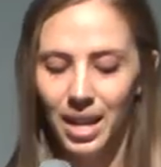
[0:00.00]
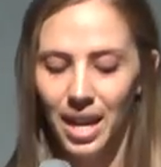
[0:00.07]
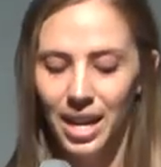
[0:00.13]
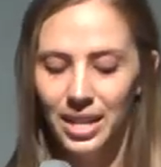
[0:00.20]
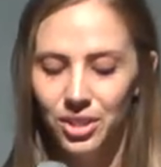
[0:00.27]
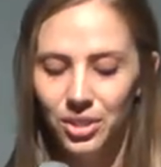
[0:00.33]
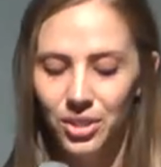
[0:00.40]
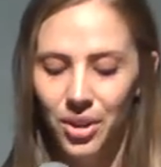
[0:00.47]

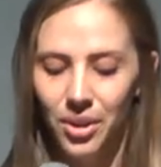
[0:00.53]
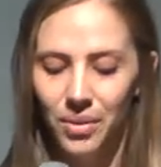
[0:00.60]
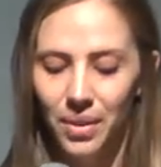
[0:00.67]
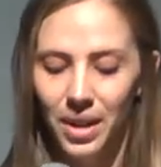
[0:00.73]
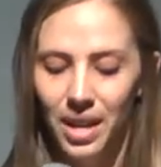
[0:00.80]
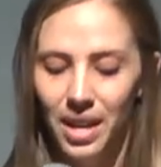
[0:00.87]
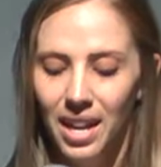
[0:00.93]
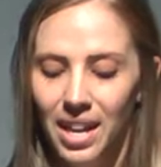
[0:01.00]
And
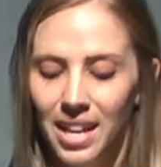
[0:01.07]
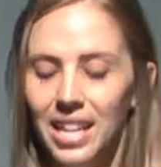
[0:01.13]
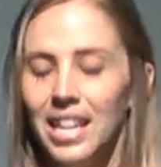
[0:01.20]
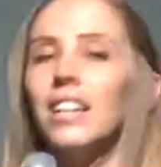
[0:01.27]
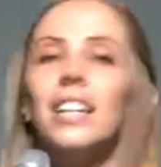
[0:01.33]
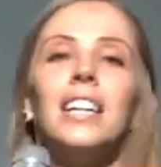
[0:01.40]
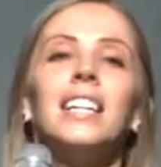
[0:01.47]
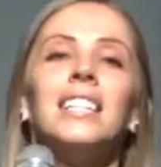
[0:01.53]
so
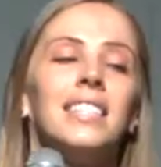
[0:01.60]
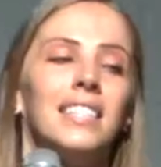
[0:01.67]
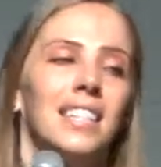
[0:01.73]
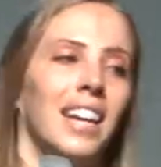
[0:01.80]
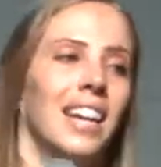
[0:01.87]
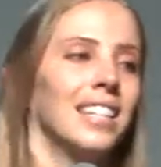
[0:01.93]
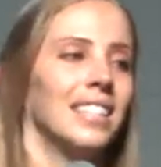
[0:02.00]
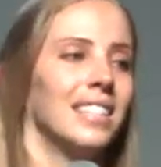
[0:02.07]
here he
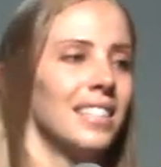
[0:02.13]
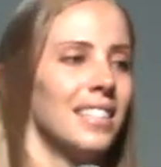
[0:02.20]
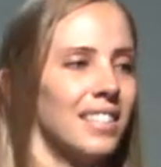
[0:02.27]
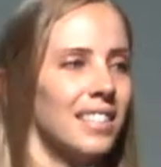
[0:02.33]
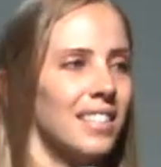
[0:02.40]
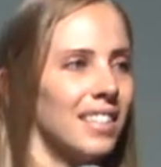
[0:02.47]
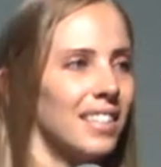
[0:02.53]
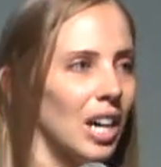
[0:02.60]
stands,
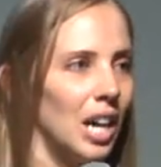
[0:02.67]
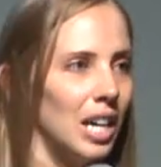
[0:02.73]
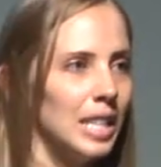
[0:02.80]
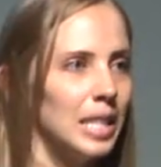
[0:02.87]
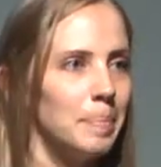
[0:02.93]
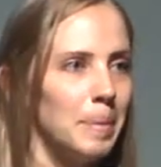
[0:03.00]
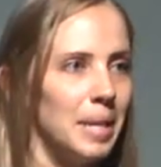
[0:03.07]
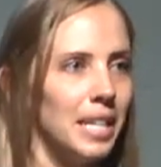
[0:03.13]
God
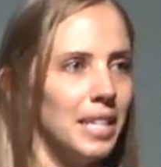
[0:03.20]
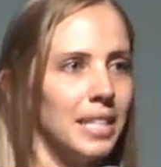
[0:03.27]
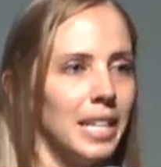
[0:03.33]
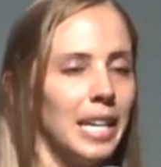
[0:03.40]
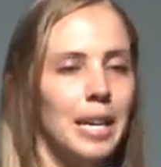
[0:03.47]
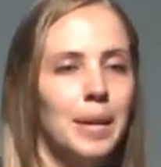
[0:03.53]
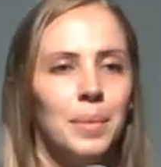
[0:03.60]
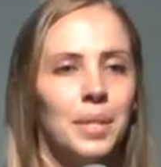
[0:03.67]
is speaking to
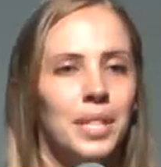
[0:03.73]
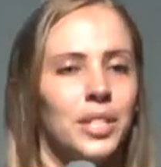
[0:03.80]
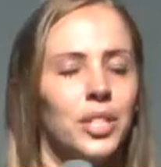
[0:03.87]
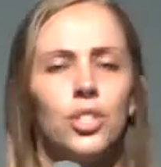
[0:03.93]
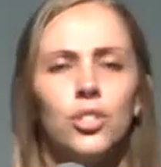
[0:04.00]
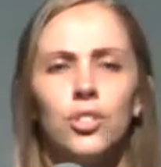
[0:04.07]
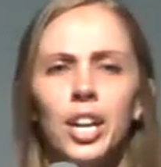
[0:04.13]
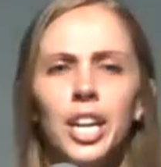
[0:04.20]
him in
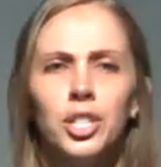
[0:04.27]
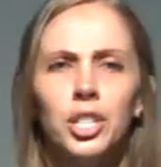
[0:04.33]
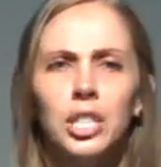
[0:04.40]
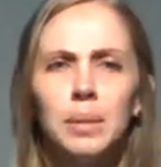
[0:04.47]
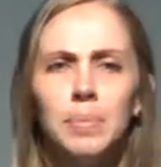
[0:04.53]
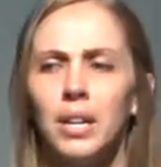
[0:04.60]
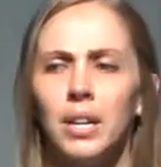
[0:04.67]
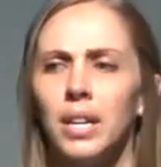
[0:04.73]
this strange
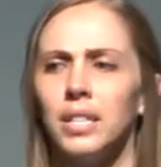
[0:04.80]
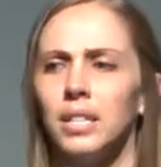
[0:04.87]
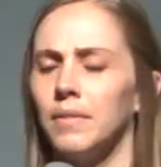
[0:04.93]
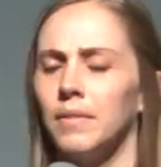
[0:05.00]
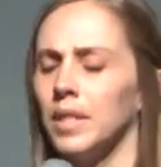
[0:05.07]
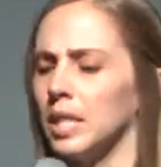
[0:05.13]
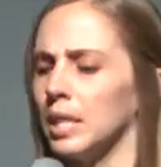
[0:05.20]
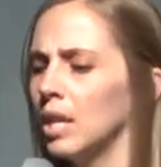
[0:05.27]
experience
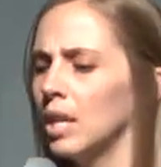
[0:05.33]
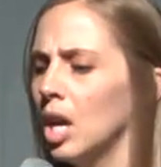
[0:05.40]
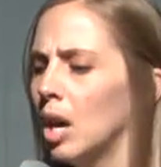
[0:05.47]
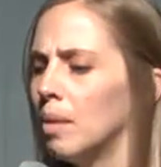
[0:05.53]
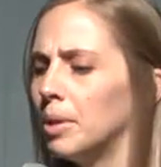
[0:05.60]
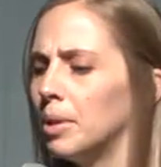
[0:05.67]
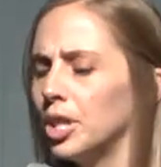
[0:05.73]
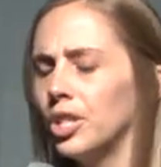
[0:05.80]
of this
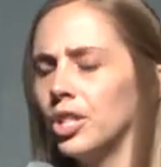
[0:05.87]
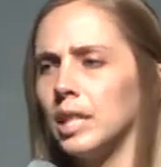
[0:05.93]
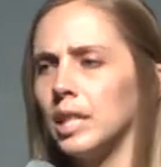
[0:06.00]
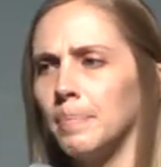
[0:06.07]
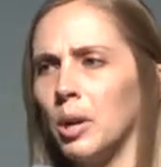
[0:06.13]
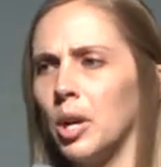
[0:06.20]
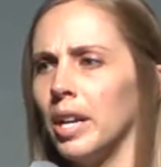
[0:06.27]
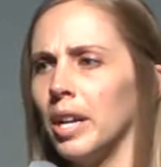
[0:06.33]
bush that's
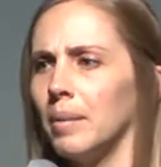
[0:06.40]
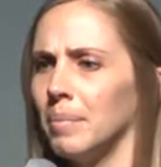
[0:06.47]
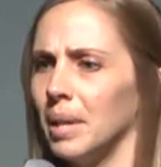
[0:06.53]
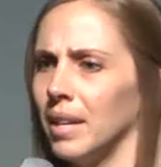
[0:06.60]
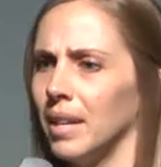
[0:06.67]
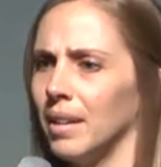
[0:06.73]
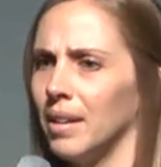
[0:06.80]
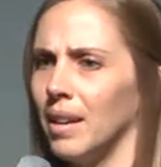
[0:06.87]
burning
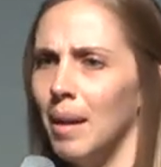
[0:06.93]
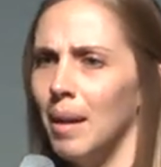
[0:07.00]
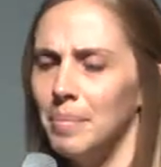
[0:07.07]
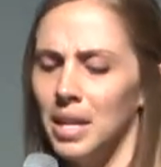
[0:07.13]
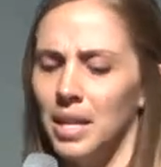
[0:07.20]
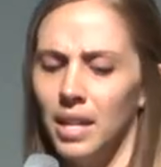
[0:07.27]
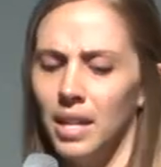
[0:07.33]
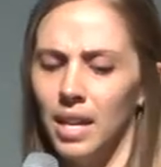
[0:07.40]
but not
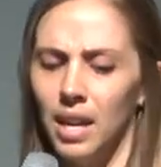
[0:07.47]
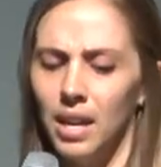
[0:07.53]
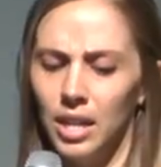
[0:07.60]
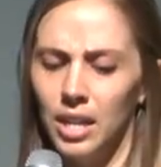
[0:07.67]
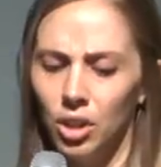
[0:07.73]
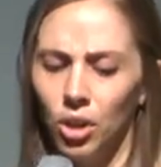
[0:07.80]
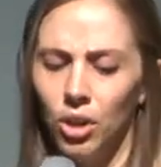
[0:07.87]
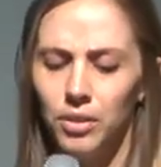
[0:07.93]
being
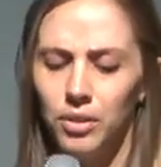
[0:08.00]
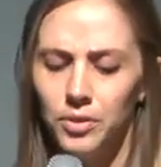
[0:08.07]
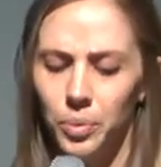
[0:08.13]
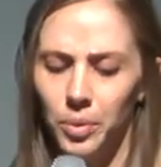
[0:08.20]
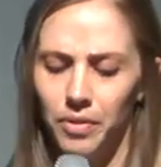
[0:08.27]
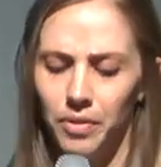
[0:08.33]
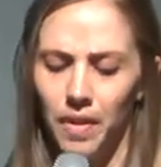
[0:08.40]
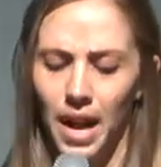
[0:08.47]

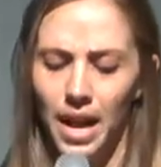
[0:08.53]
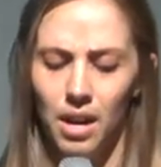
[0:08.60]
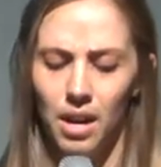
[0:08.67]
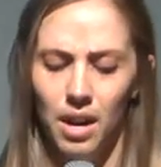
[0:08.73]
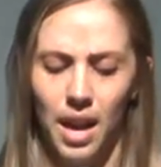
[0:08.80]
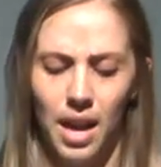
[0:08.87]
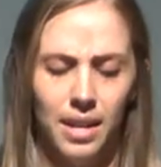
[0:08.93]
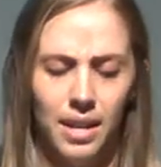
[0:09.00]
engulfed with
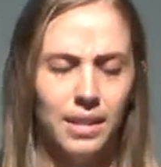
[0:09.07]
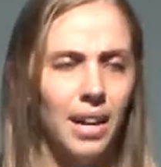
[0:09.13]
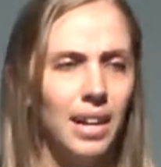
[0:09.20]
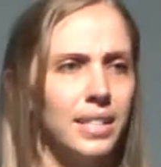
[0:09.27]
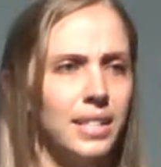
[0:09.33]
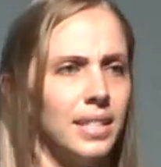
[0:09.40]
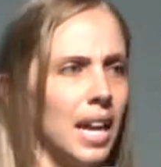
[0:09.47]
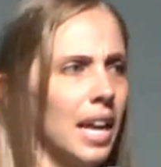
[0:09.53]
fire, and
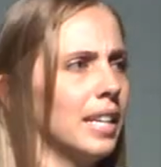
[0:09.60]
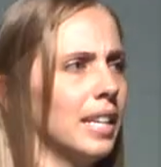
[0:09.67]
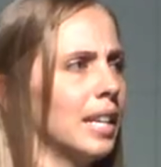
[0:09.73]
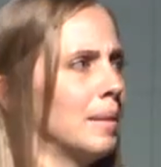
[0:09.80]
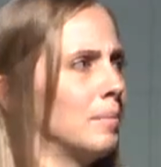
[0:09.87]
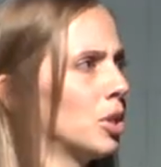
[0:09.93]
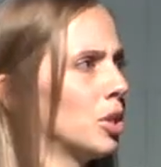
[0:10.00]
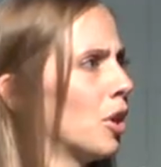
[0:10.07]
God is telling
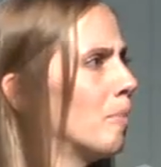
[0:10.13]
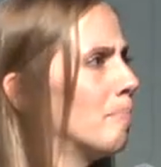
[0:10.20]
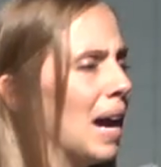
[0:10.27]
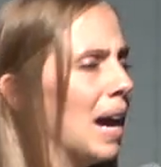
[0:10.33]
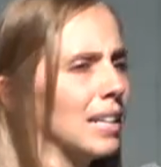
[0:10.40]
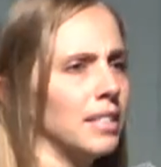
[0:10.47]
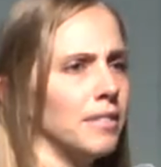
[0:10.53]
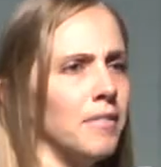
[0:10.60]
him to go
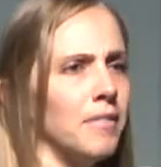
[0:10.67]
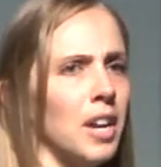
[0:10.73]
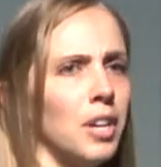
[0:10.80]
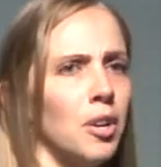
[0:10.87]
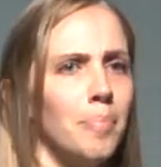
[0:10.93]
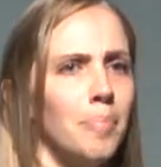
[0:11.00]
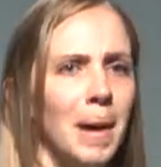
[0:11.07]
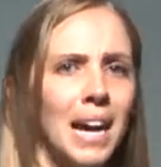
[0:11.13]
back to
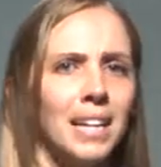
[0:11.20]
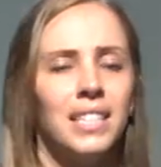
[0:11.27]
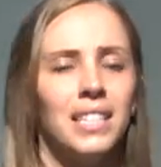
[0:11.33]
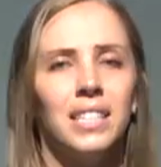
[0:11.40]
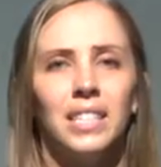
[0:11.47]
Pharaoh, back to